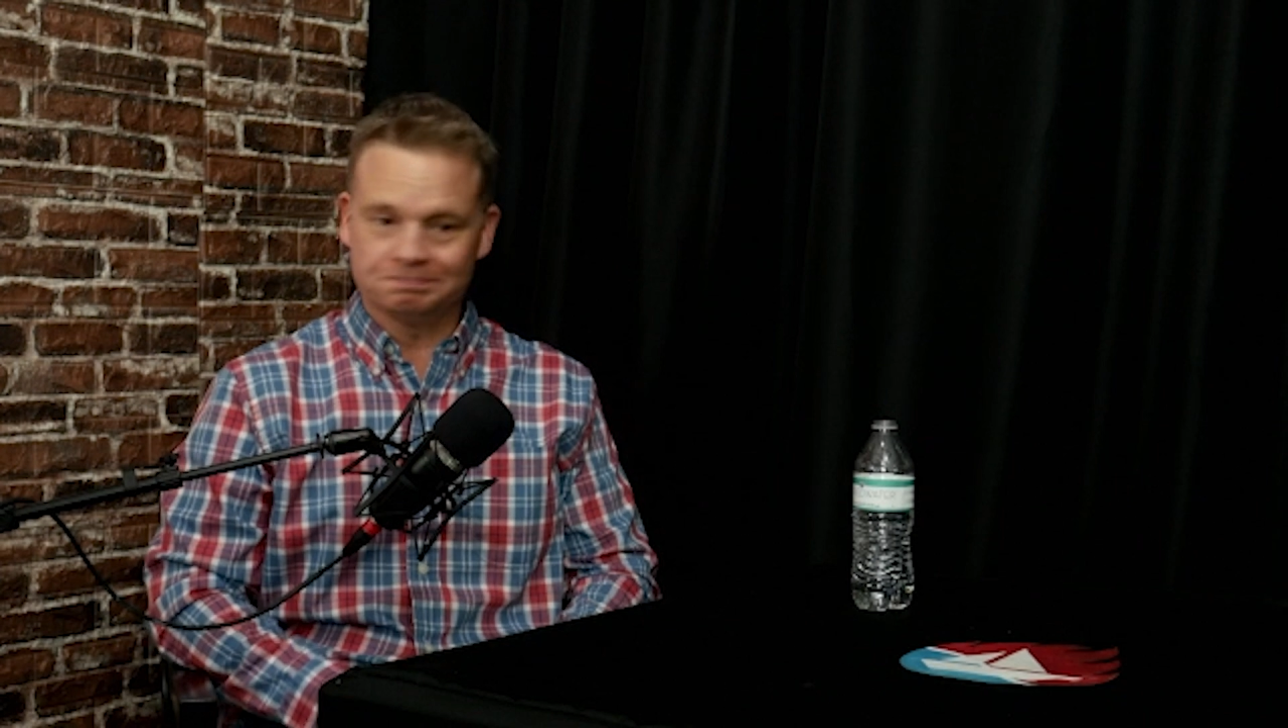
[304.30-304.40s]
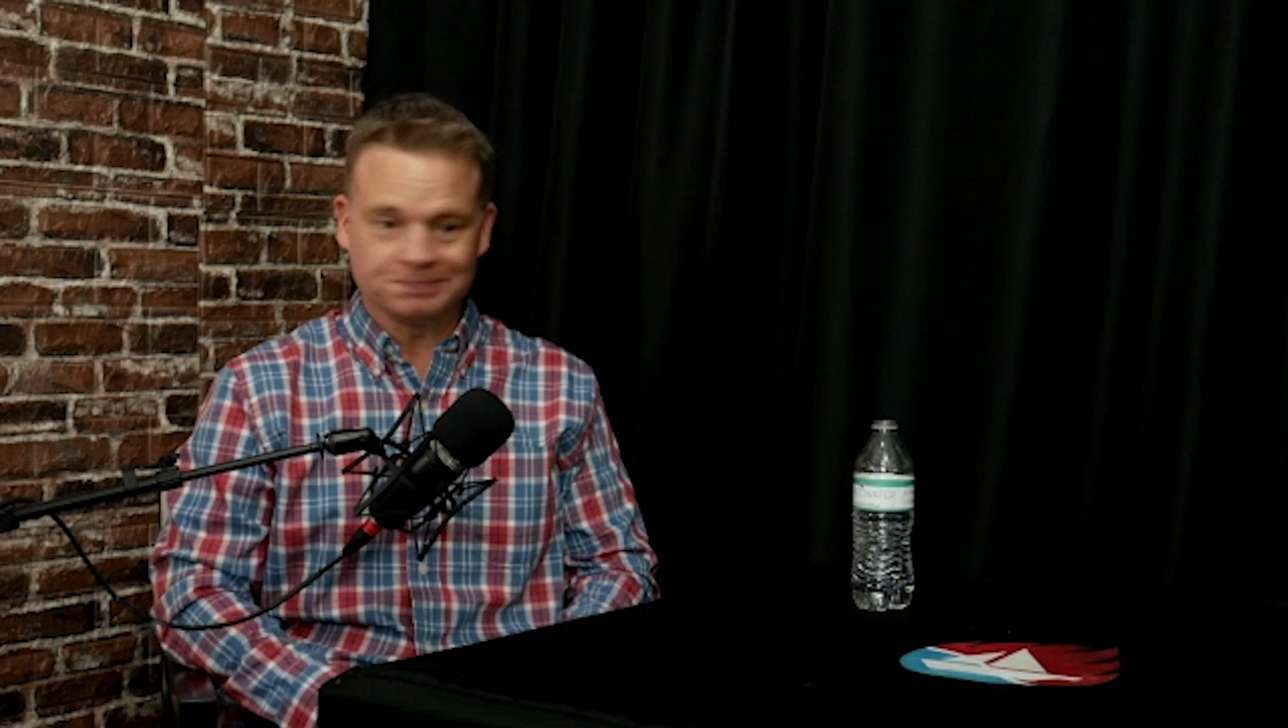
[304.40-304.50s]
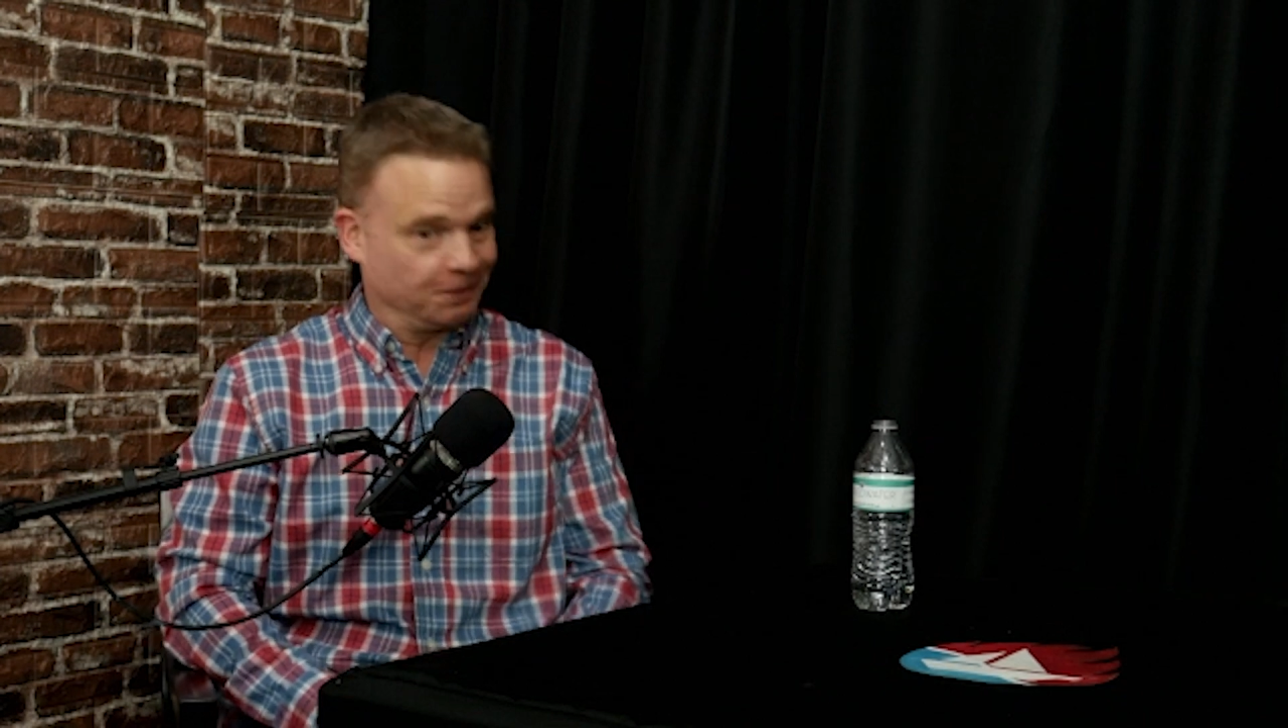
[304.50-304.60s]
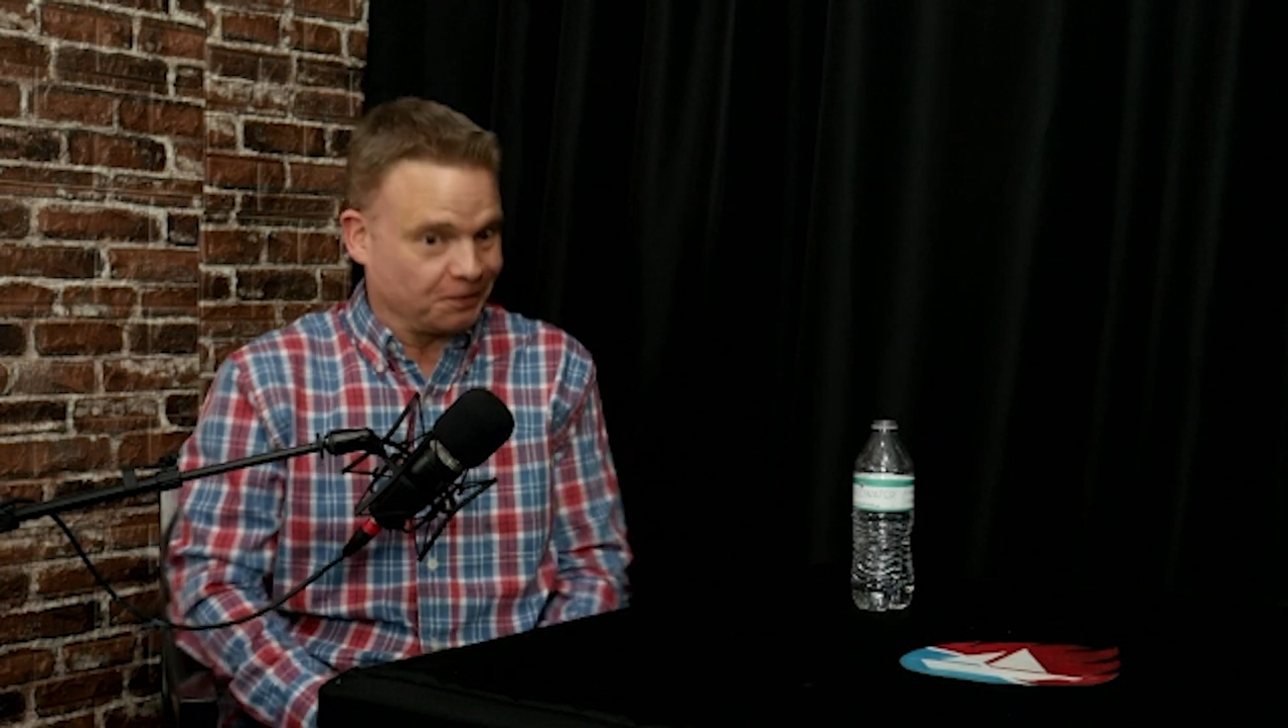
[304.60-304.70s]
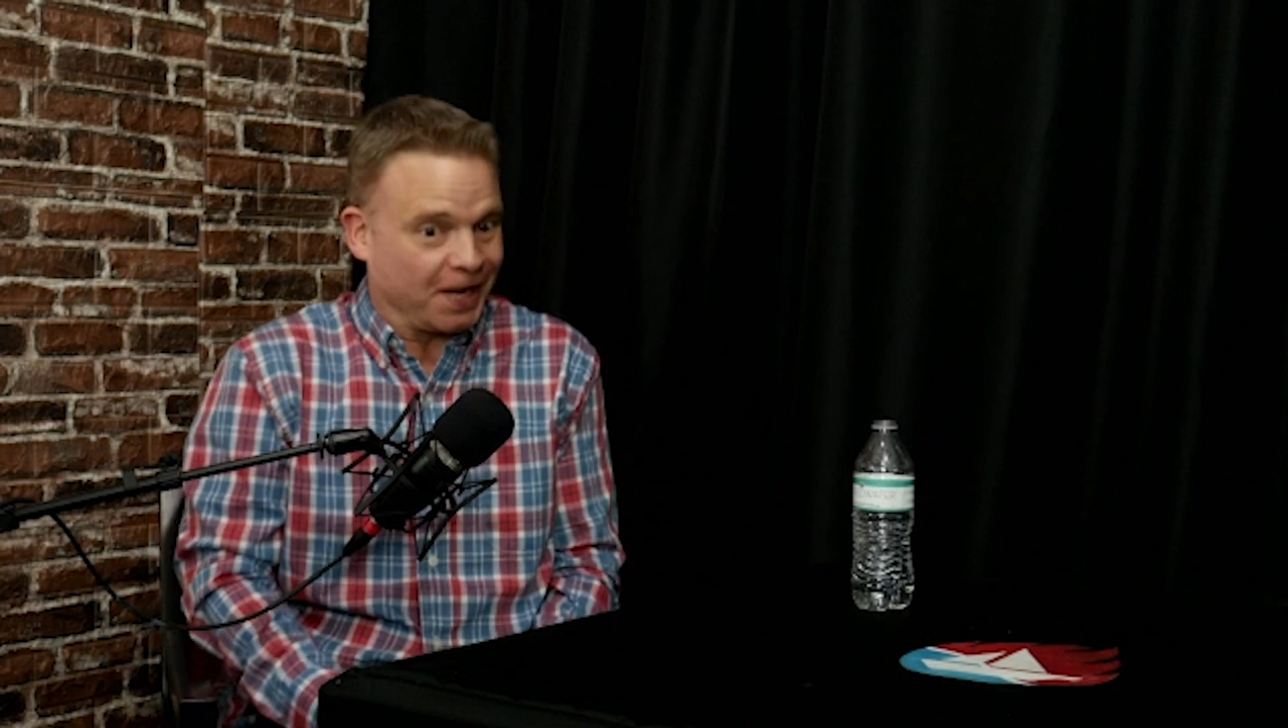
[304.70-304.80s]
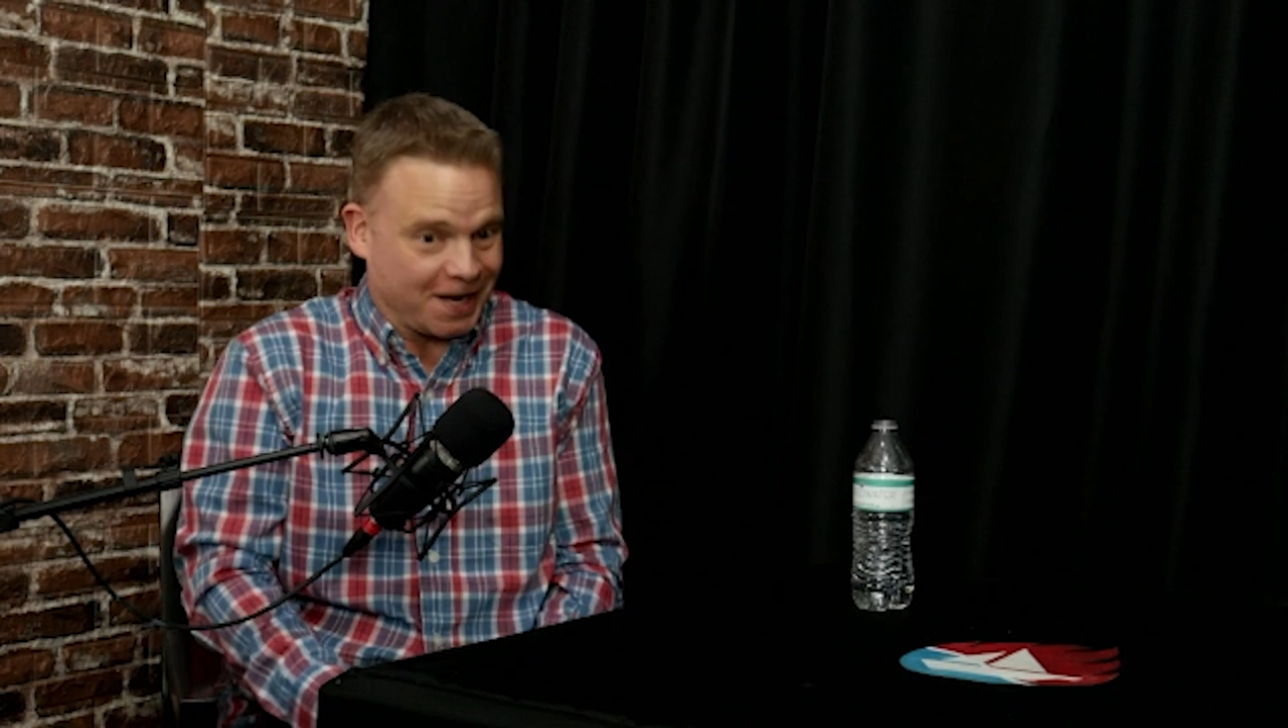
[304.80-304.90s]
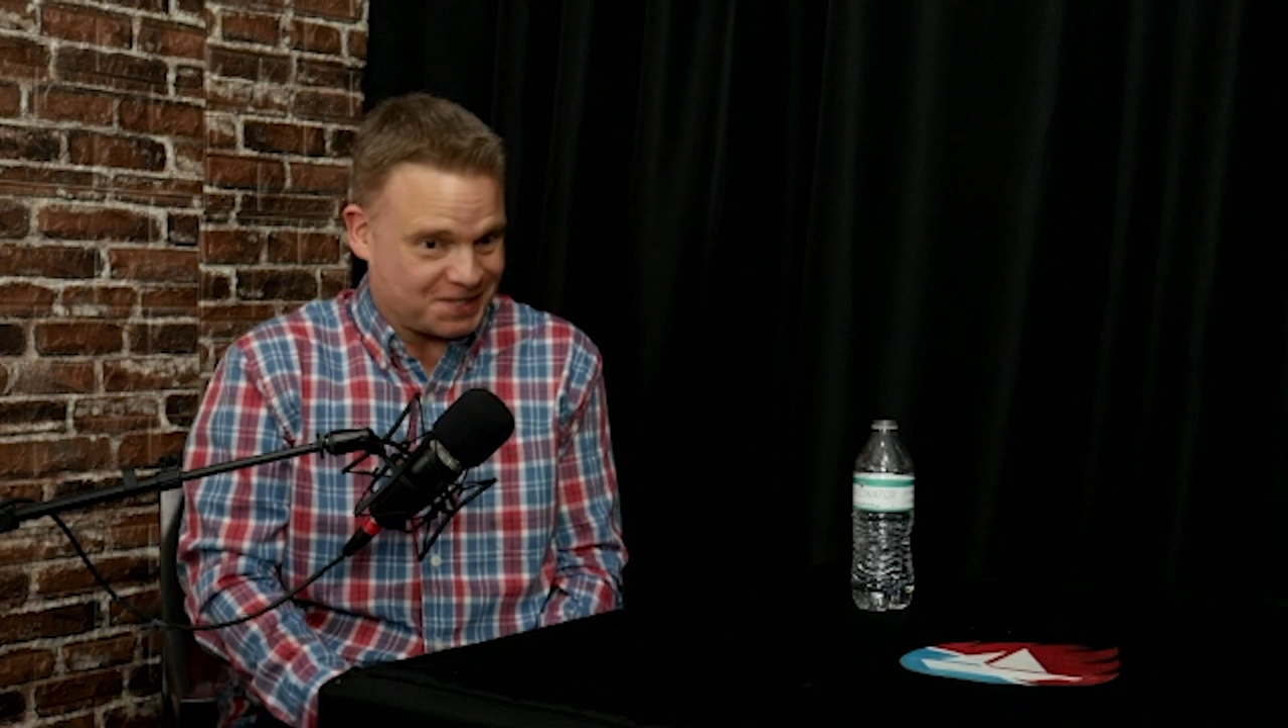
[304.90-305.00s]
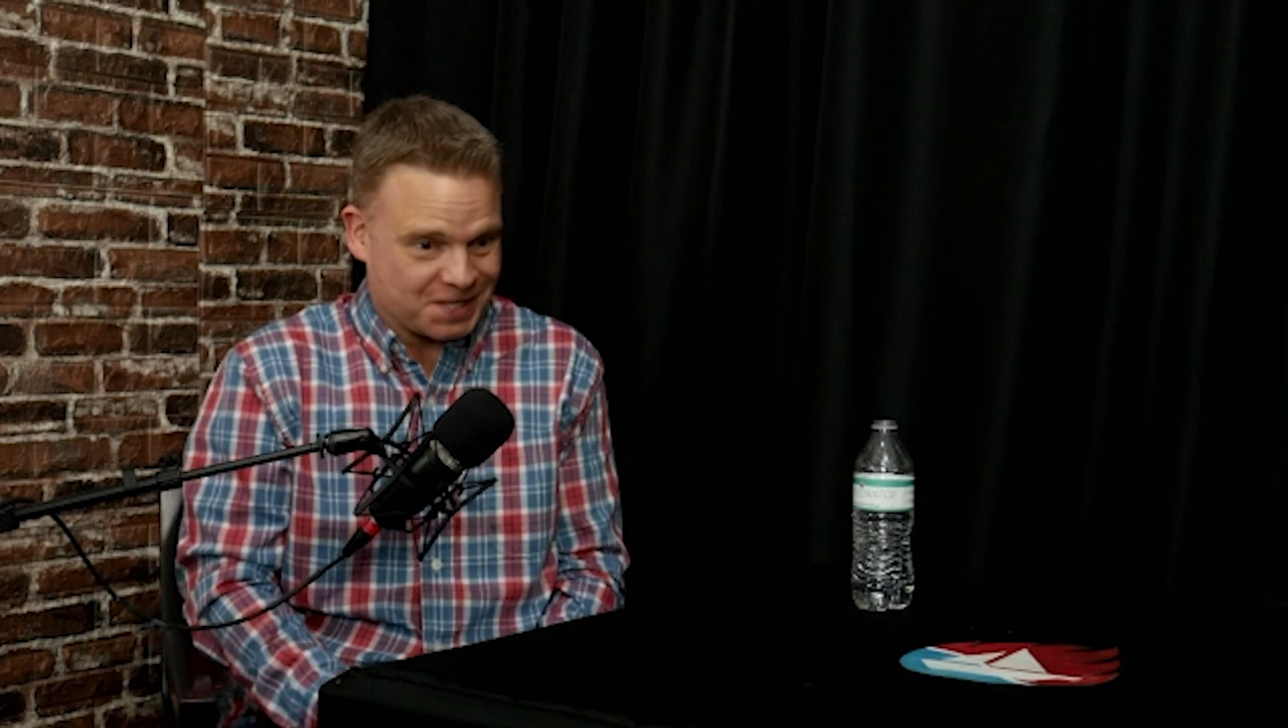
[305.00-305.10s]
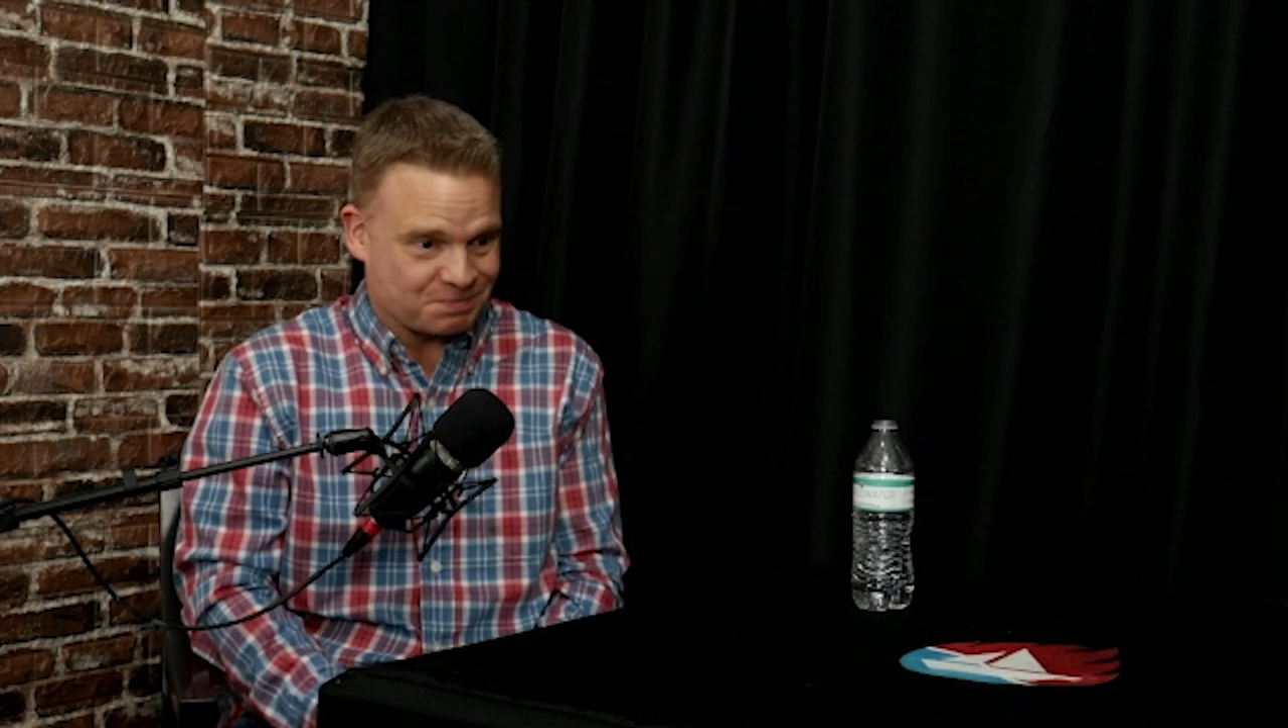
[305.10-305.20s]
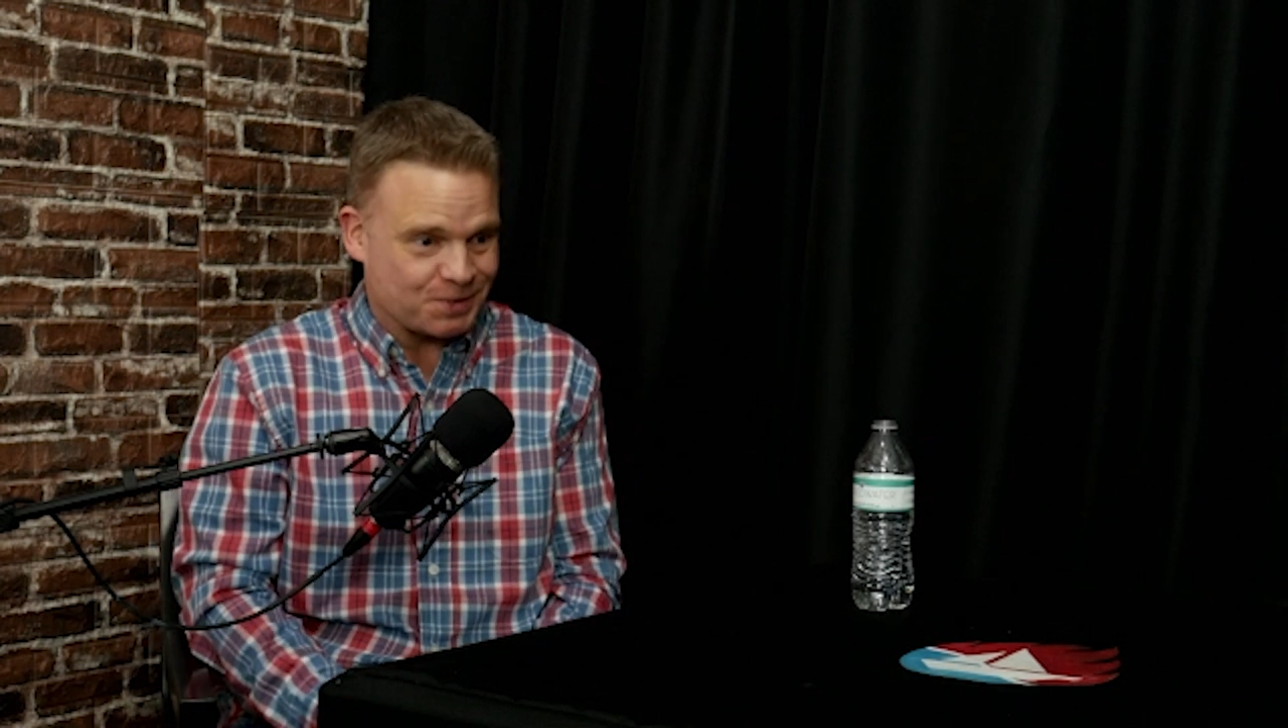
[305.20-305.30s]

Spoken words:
like I said,